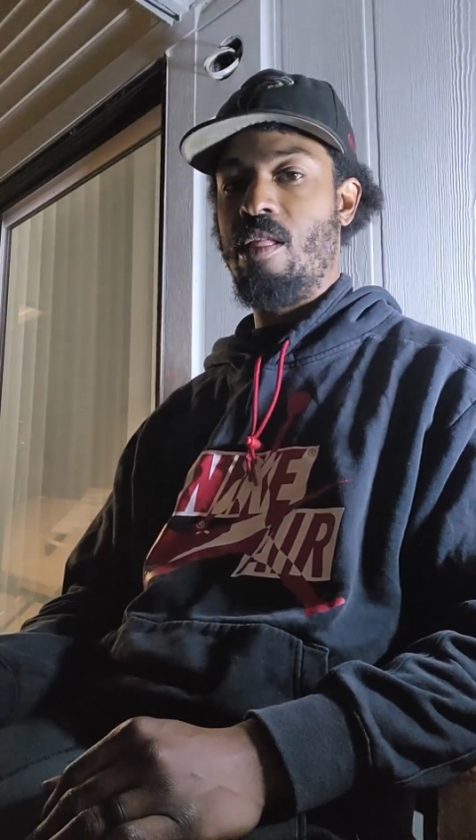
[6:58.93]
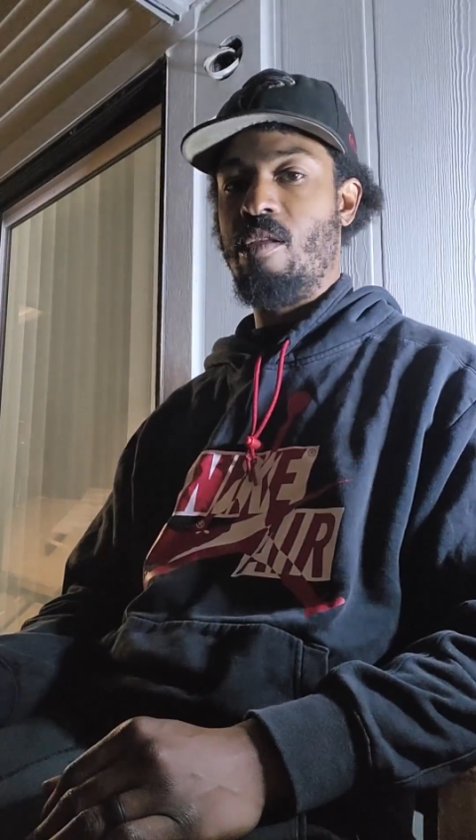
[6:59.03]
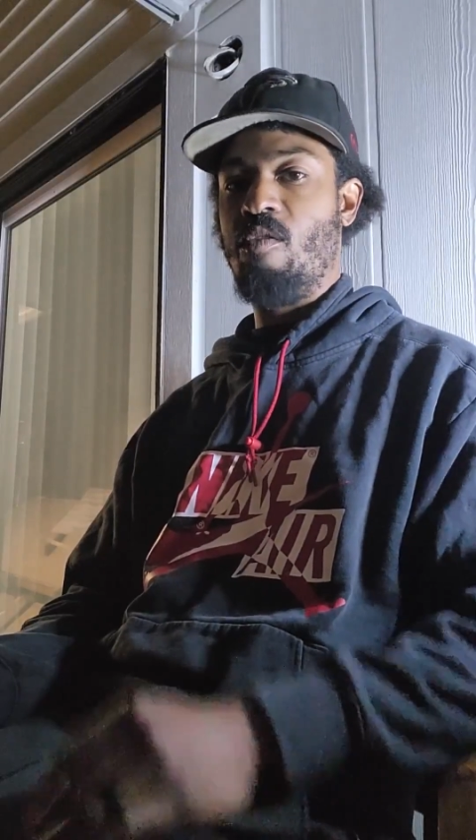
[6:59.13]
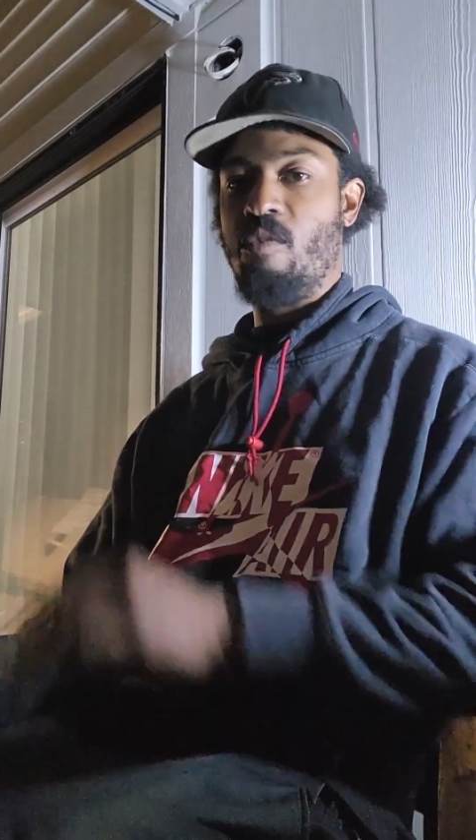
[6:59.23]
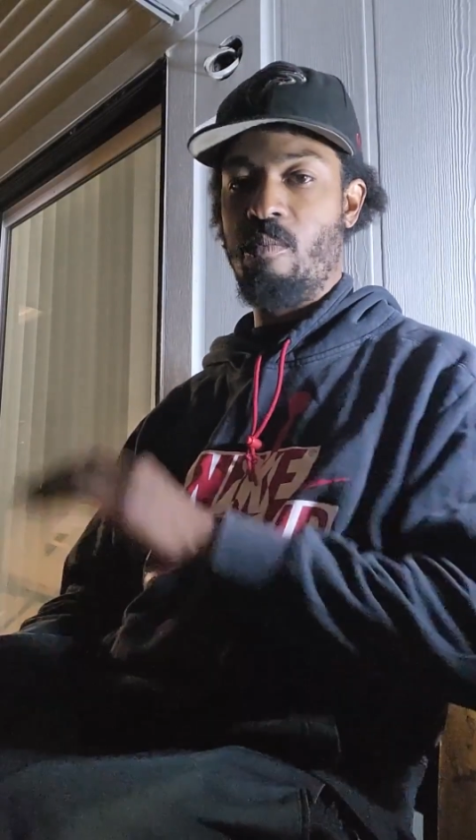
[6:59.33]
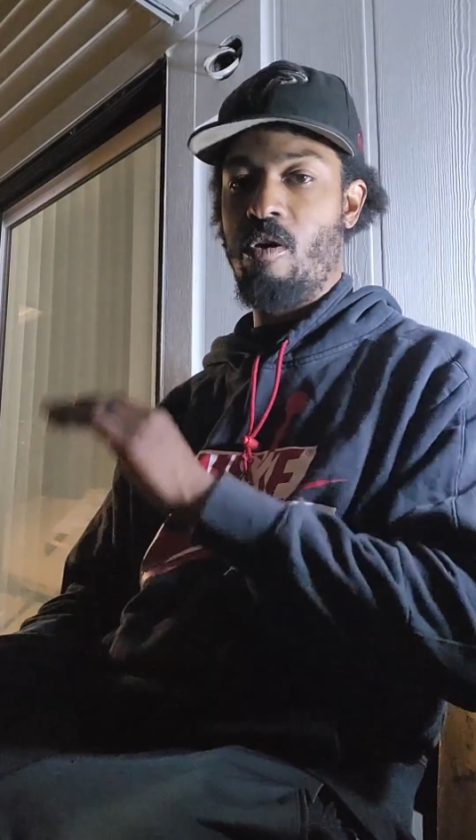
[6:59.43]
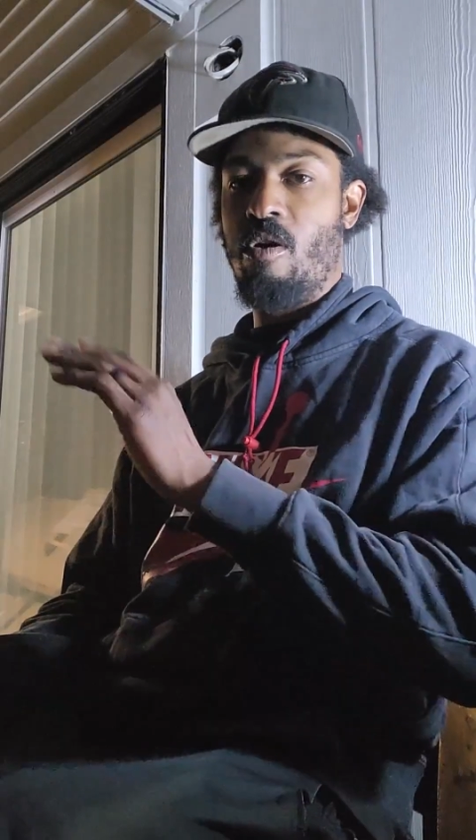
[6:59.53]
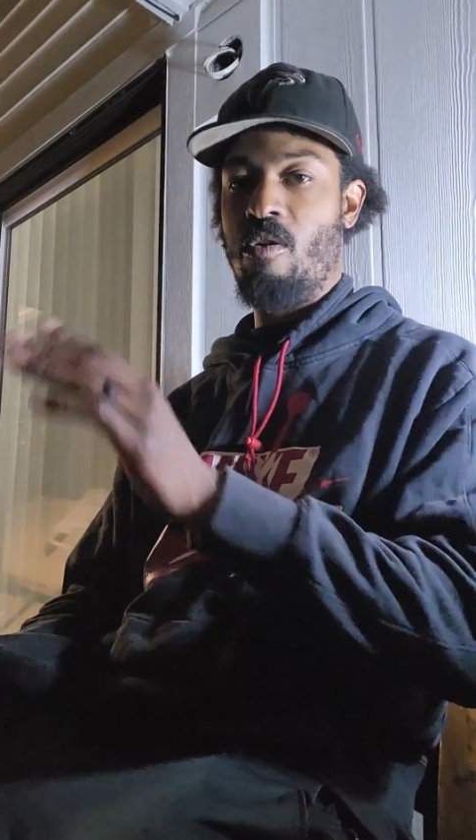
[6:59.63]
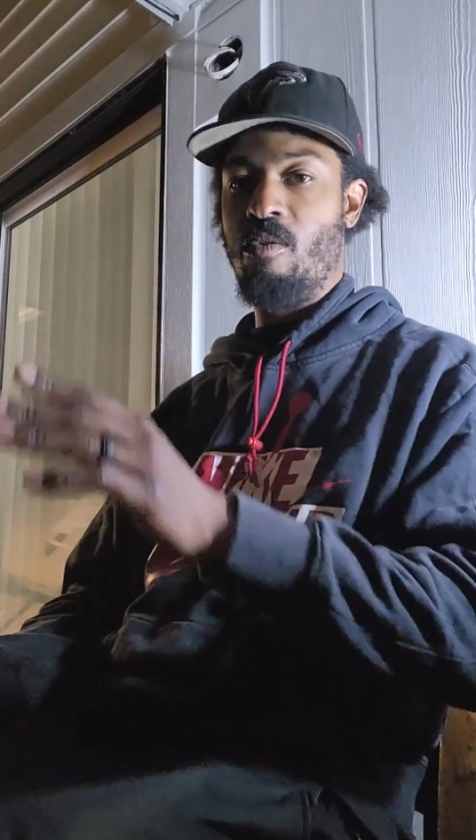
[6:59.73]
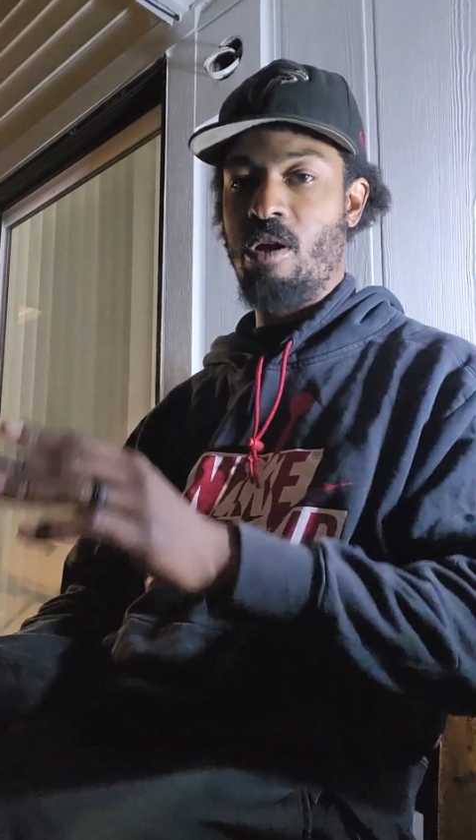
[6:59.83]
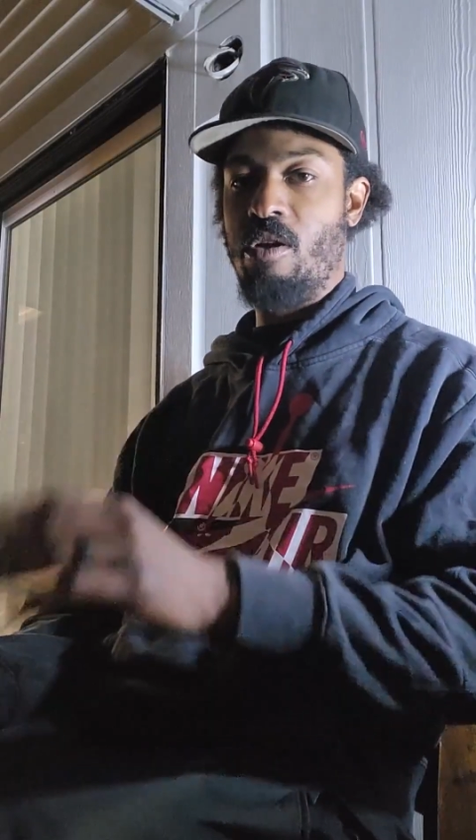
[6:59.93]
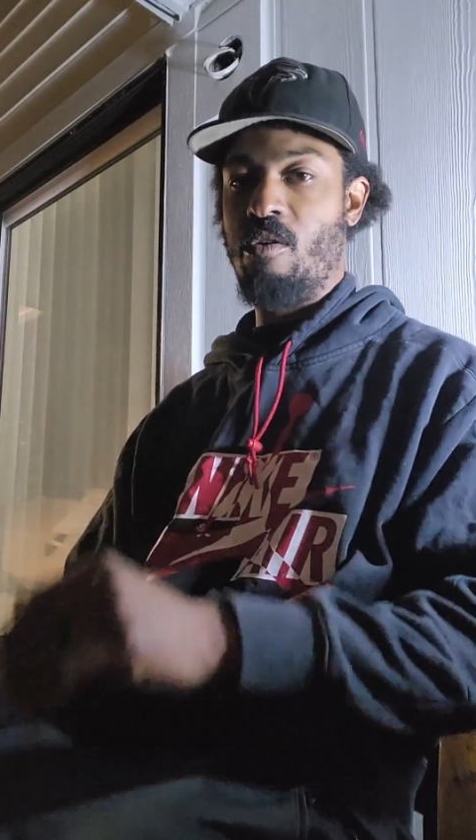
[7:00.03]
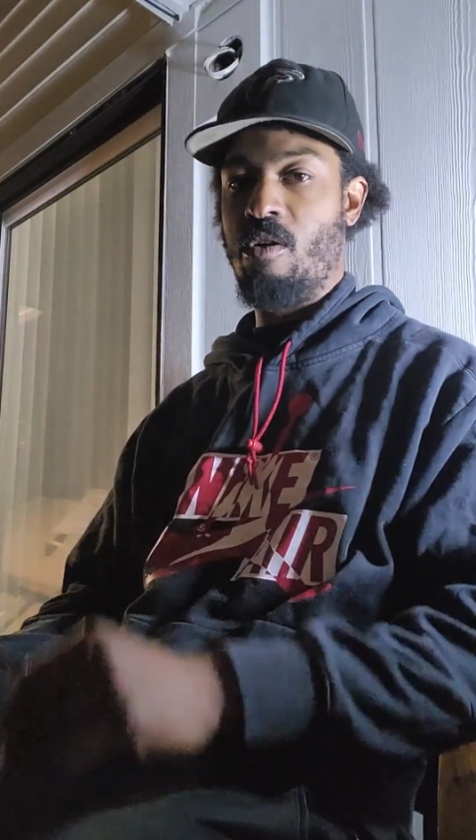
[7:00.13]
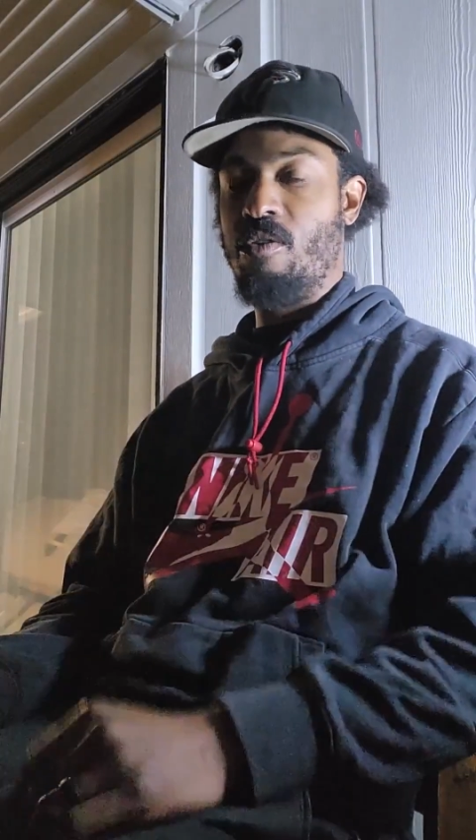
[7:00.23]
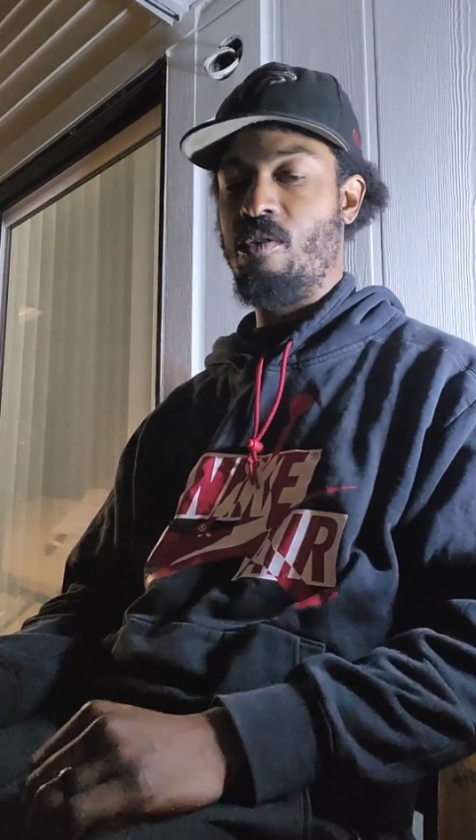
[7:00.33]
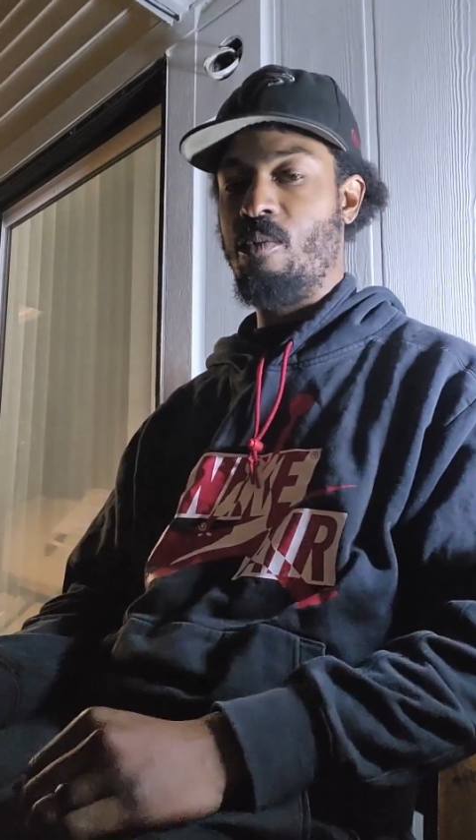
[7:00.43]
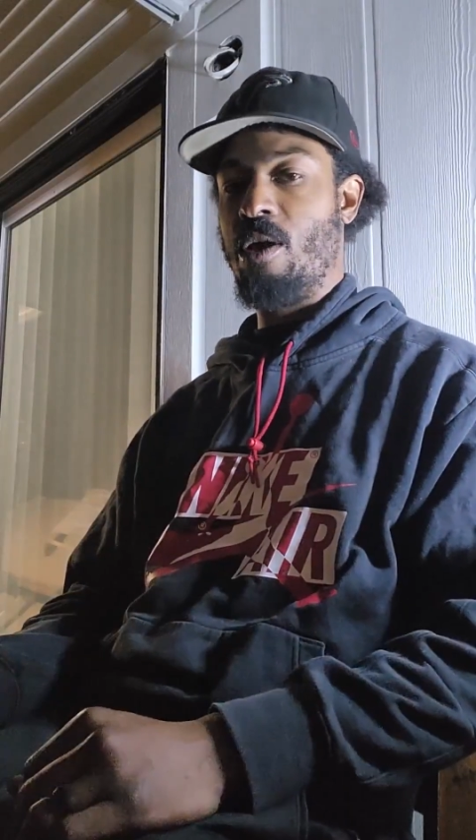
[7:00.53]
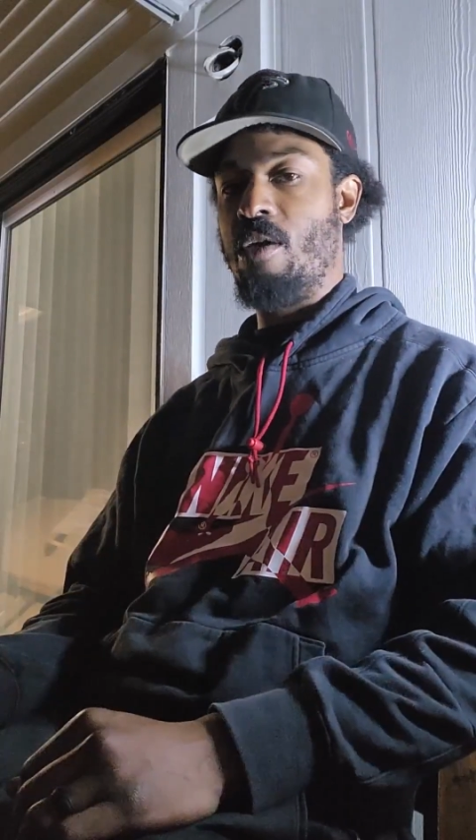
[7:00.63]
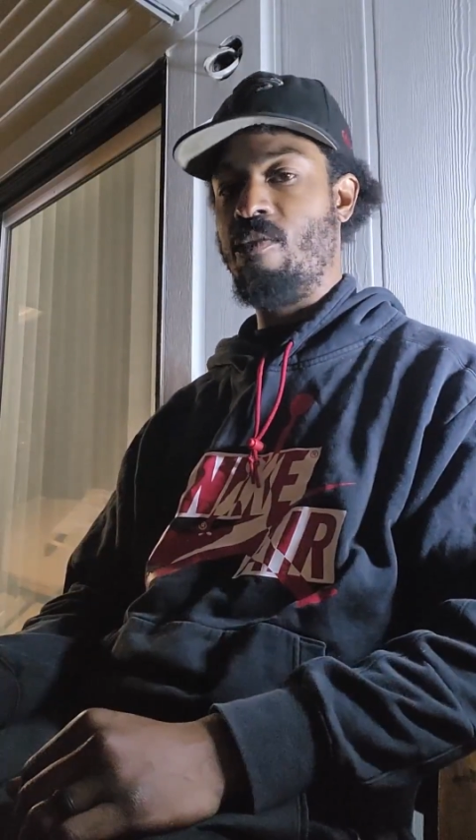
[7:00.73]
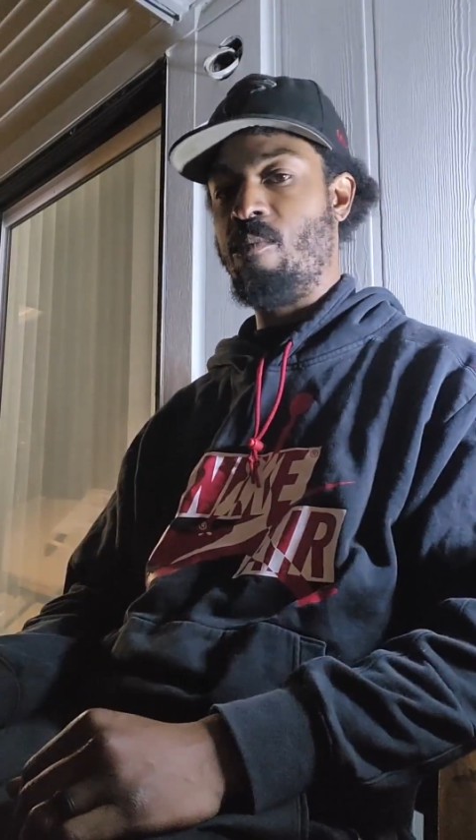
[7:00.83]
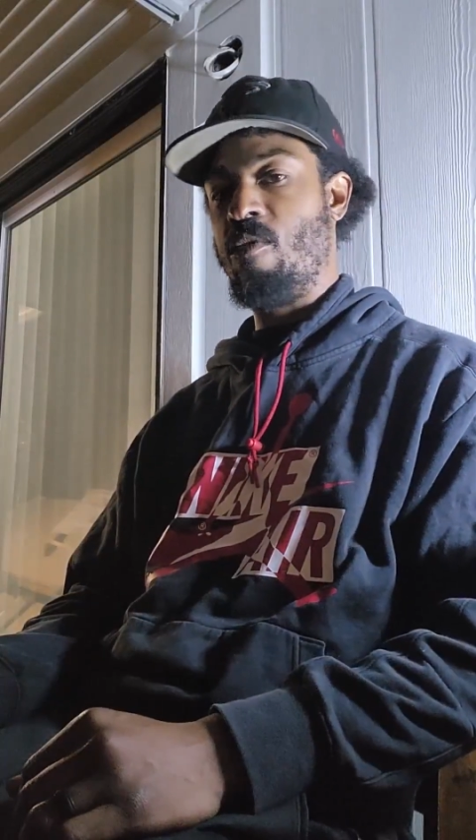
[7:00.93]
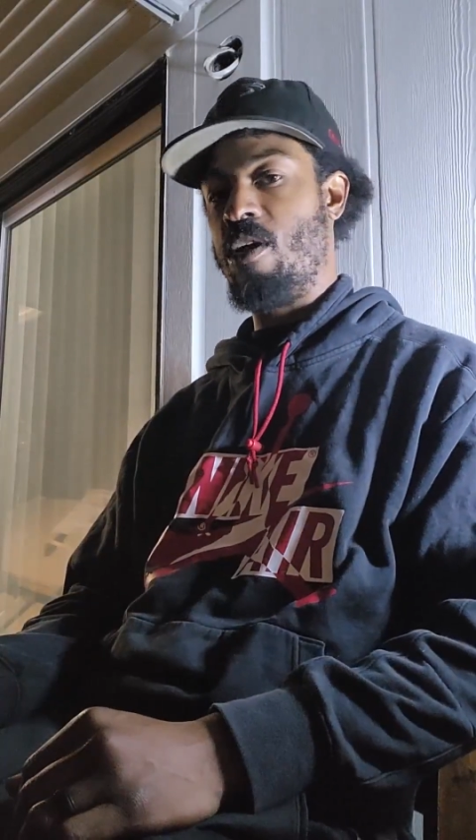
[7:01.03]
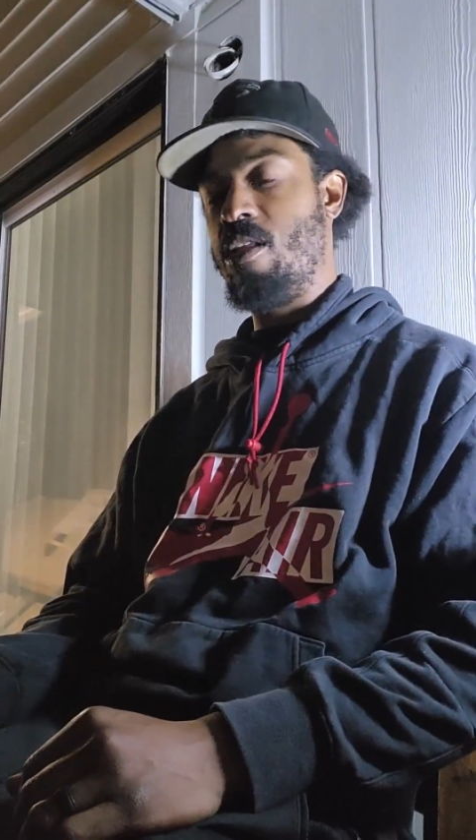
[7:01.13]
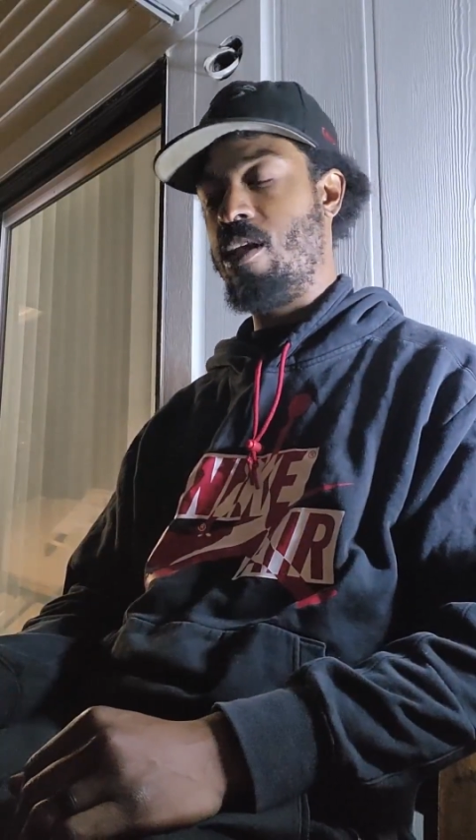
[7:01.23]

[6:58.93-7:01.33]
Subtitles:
there's a mall right across the way from Great